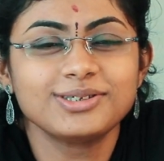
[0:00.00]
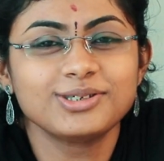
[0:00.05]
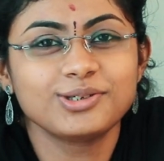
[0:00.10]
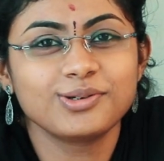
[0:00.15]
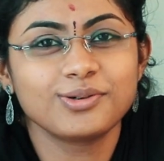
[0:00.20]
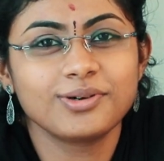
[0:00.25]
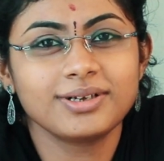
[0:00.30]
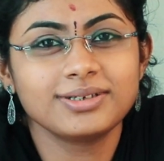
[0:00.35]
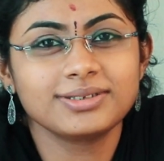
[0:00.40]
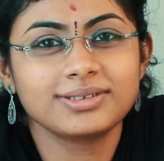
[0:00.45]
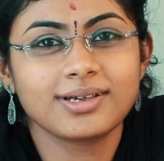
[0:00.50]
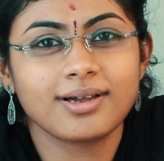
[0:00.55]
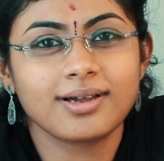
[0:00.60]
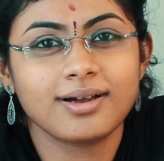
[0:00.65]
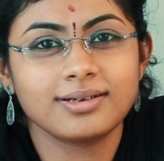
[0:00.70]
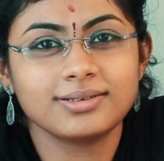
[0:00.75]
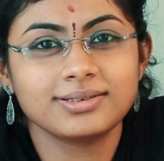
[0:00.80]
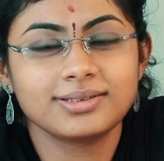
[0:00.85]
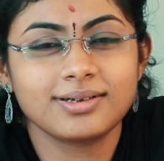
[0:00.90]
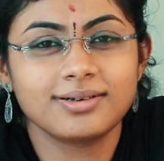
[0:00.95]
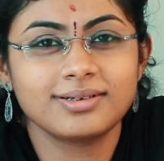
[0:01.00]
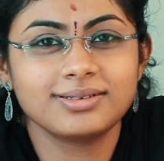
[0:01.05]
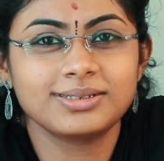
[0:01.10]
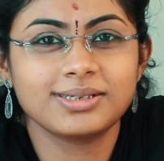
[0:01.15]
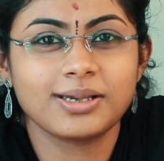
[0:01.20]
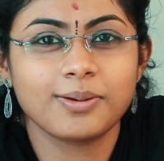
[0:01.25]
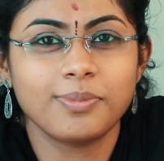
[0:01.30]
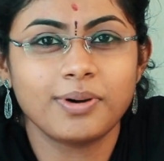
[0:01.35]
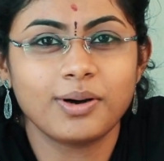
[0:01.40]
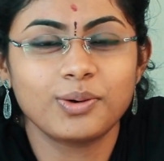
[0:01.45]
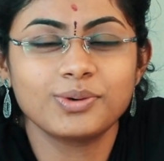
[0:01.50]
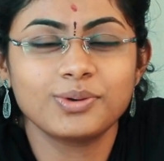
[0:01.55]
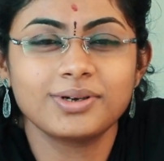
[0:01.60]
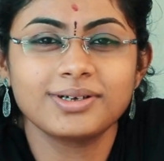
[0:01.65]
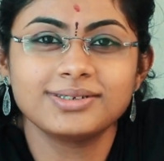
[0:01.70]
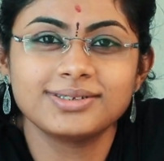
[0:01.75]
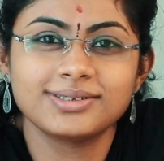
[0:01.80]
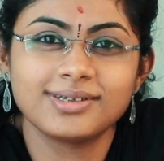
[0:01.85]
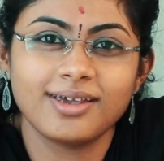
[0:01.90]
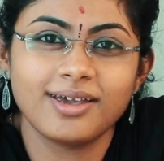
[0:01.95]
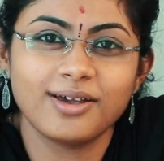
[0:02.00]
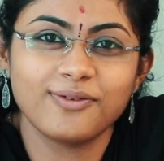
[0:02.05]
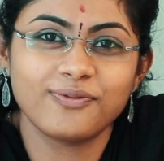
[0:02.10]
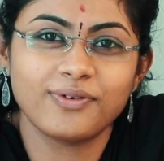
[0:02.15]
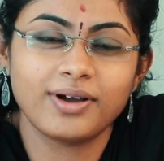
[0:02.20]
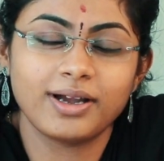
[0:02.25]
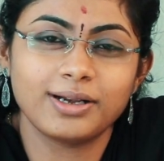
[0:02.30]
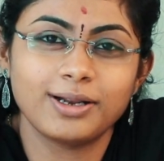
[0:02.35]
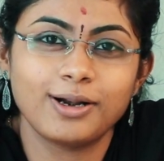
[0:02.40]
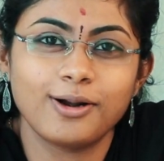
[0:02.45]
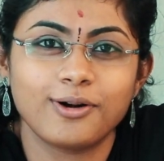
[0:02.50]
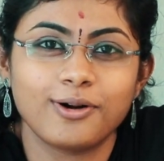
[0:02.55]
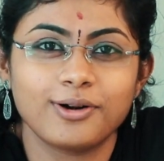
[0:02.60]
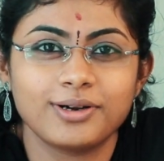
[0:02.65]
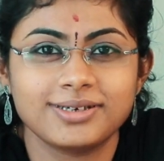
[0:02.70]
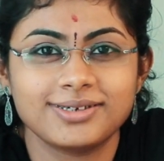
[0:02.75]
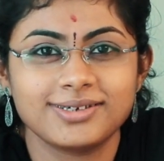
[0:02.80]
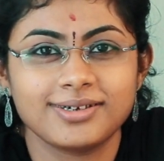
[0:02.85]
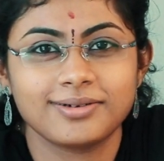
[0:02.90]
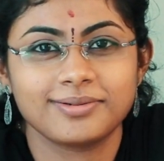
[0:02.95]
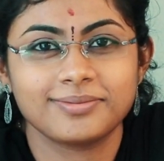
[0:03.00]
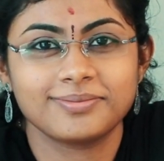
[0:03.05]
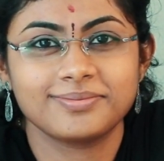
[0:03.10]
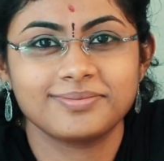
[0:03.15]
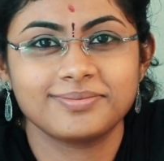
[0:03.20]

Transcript: students' concerns about CA Final Auditing.